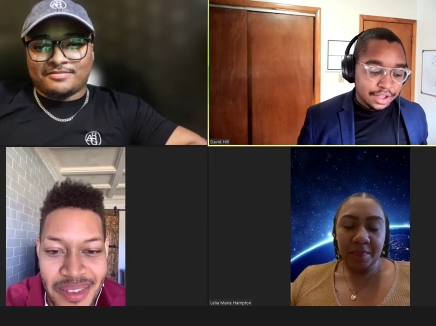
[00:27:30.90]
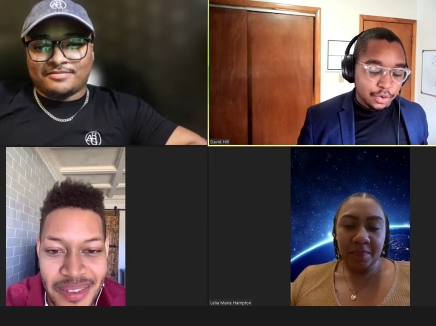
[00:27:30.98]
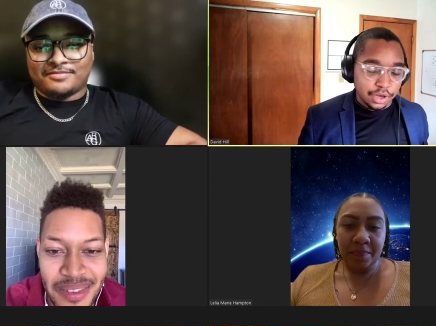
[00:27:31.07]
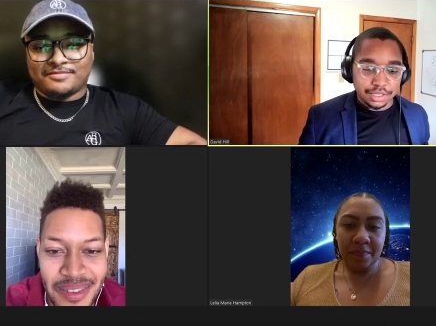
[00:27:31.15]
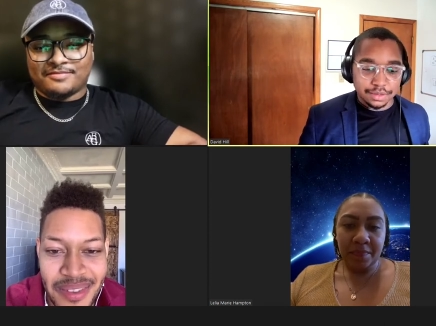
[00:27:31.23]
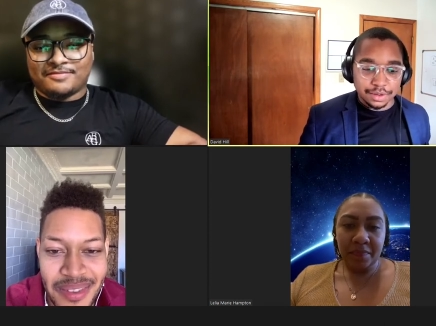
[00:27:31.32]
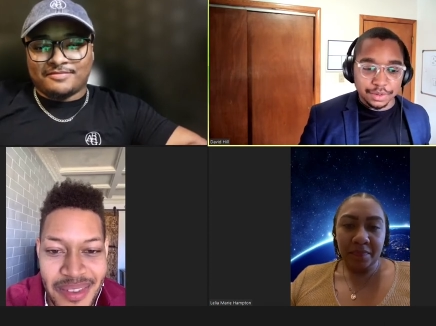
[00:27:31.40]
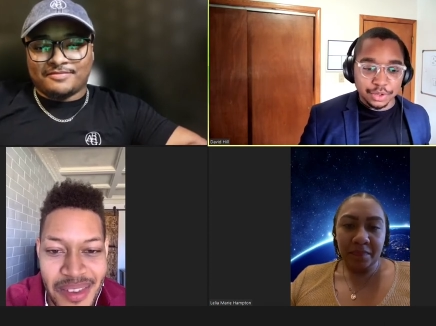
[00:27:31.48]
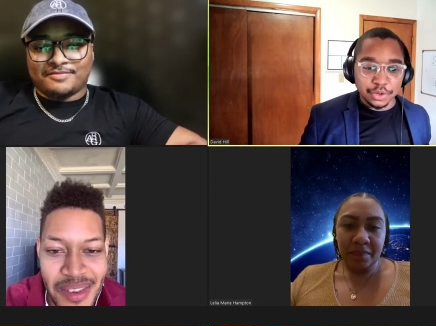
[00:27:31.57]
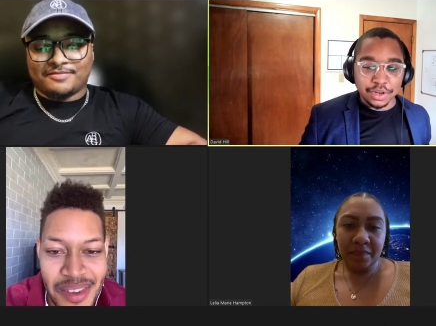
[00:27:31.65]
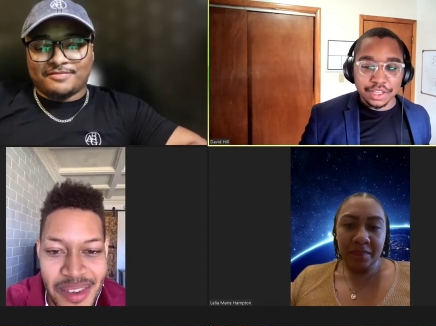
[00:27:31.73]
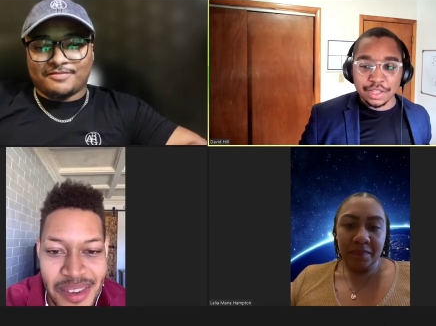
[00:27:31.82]
Speaker 1: quantum
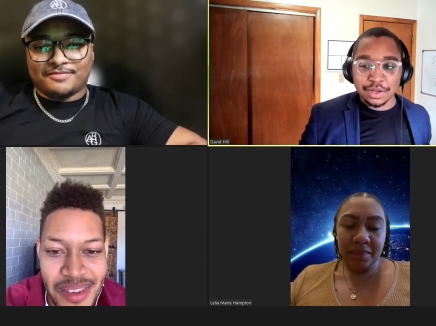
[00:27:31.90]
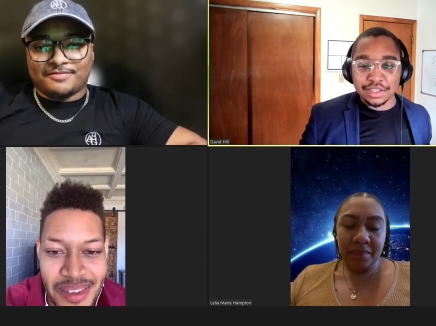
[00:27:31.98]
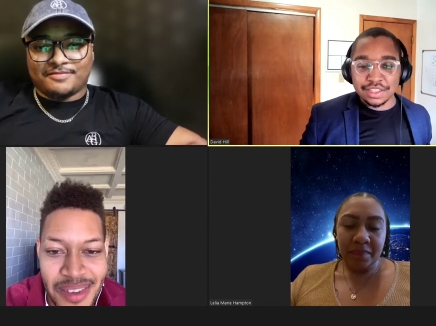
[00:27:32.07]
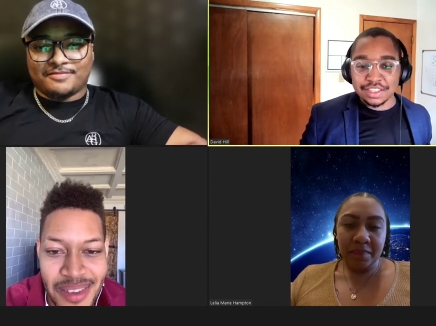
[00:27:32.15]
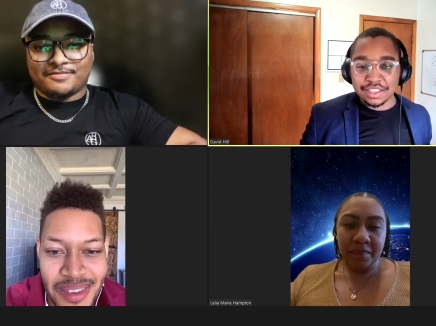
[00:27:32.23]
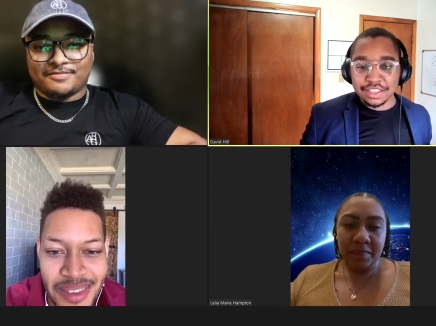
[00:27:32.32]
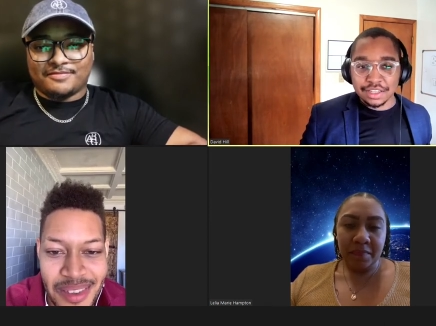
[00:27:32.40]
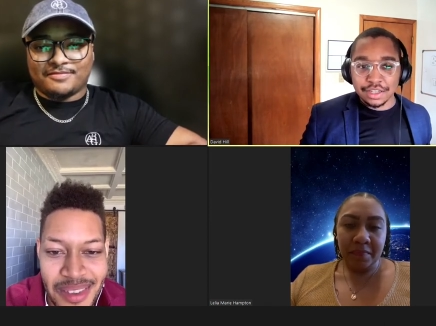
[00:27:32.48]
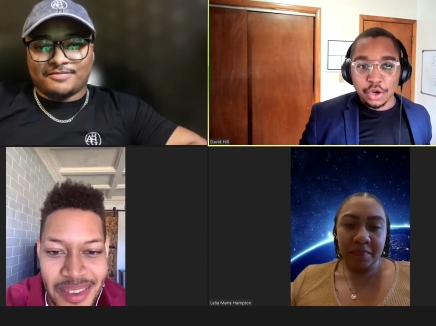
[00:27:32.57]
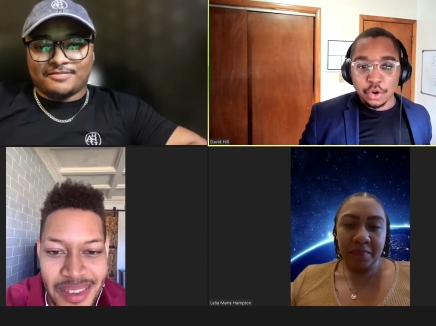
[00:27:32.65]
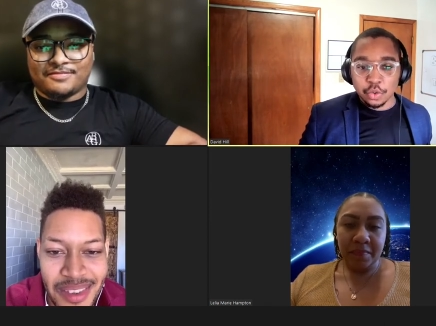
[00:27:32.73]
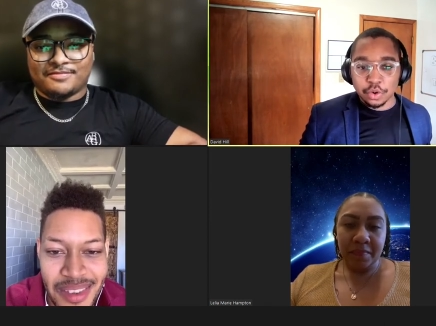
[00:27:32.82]
computing then essentially
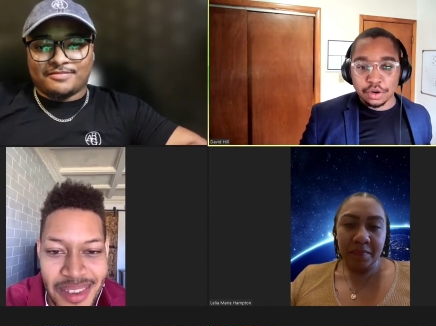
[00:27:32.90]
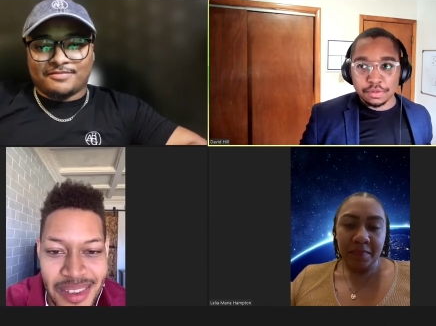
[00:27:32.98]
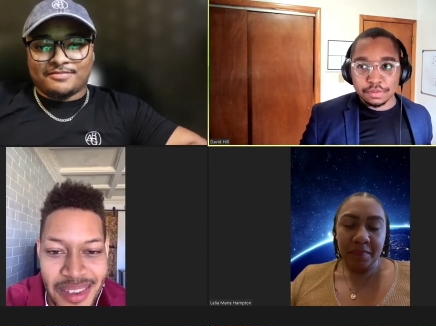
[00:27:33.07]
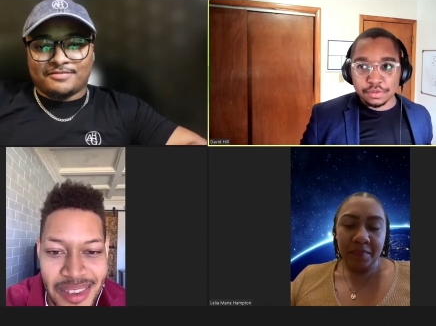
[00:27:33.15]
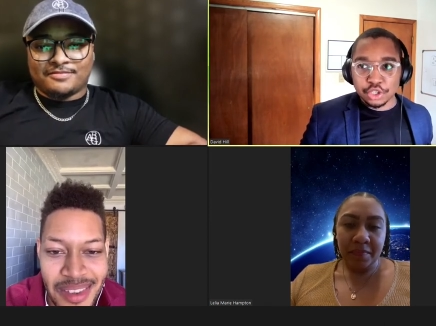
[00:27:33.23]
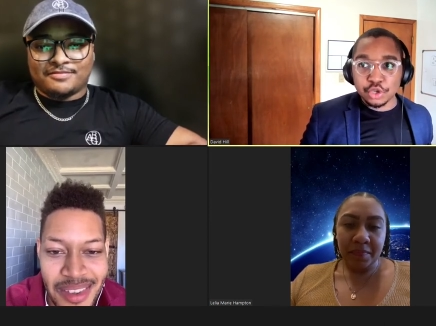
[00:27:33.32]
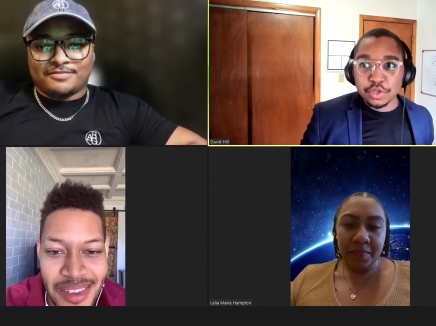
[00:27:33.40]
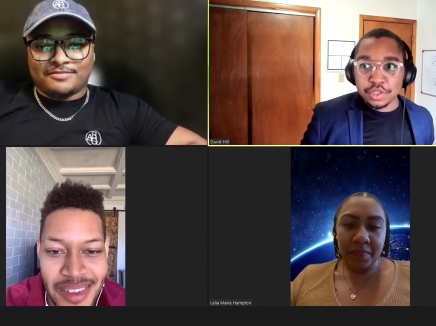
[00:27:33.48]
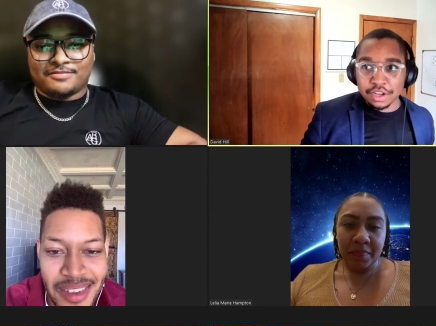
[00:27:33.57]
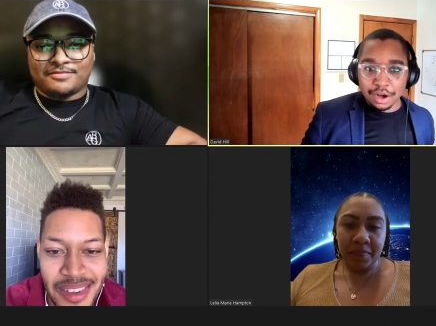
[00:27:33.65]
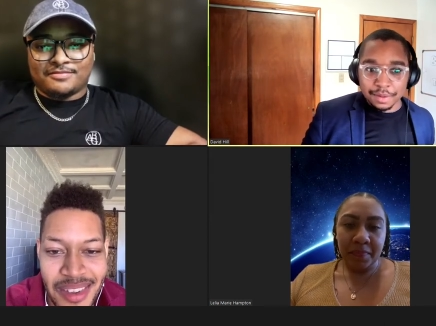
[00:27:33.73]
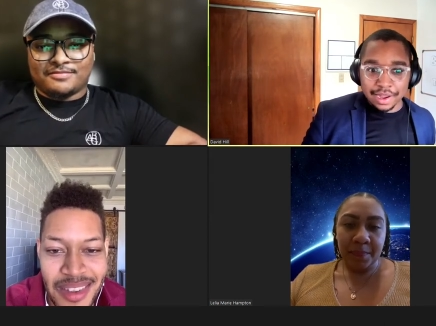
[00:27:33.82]
we're choosing
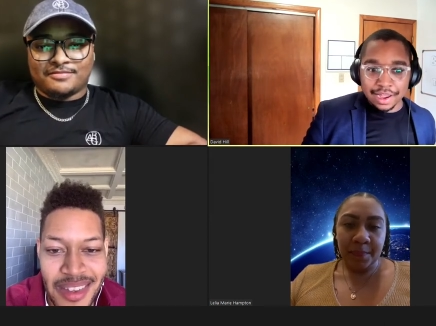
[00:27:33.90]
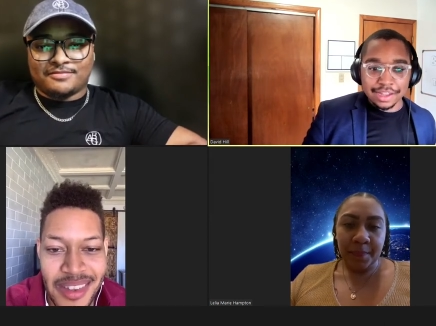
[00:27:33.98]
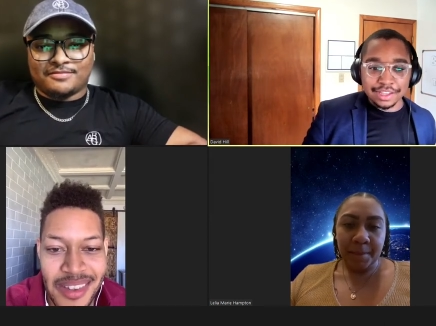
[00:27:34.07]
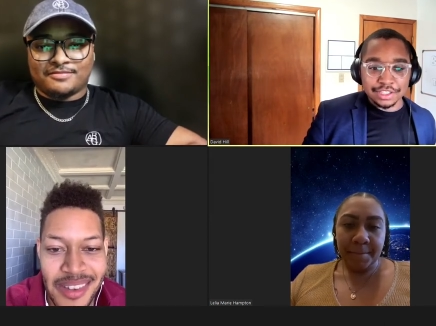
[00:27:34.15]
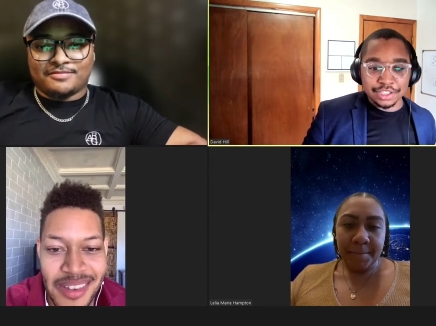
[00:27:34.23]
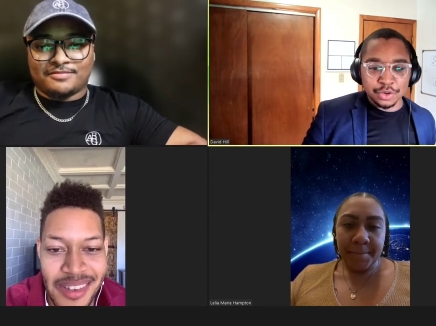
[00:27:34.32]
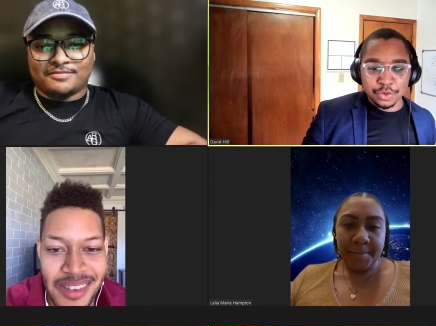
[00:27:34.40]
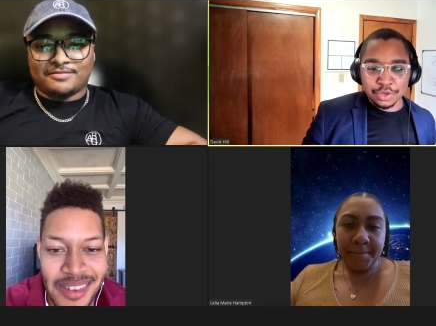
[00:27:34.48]
our biology or we're